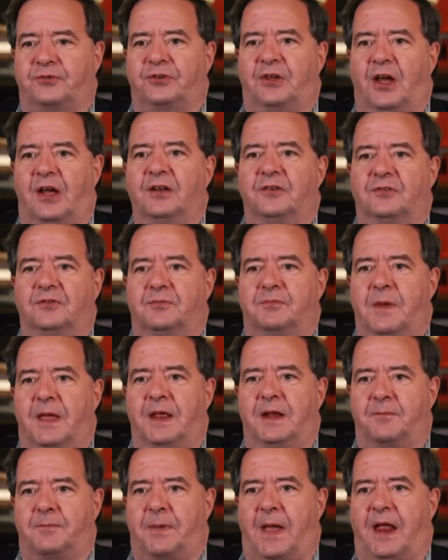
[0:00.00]
guns
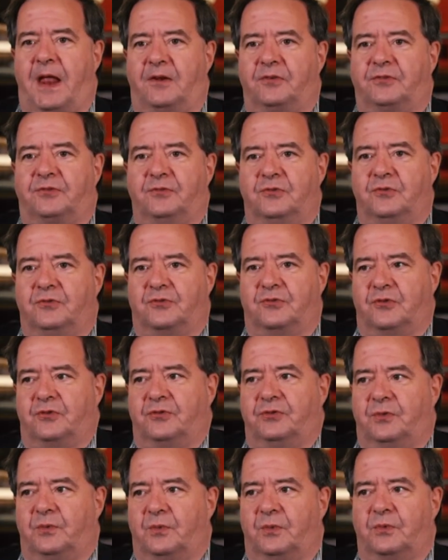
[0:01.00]
made at Paterson, New
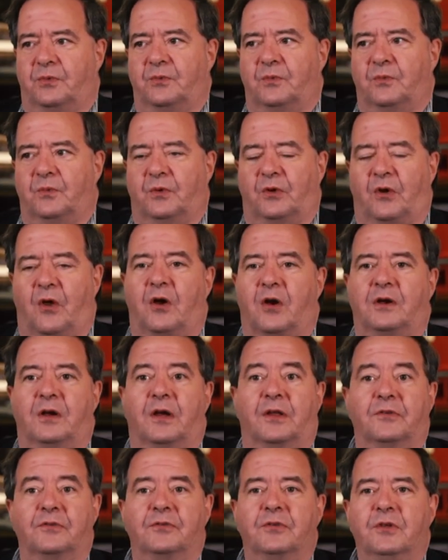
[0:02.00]
Jersey were long
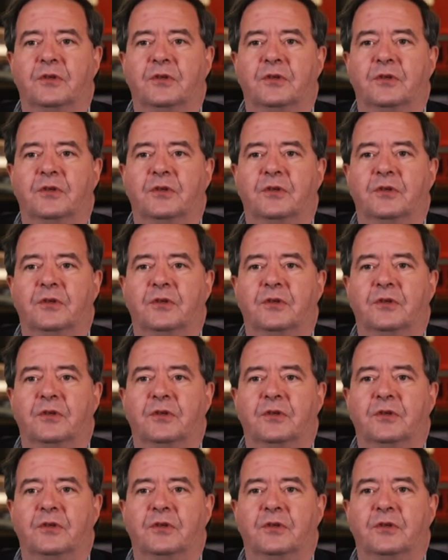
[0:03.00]
guns,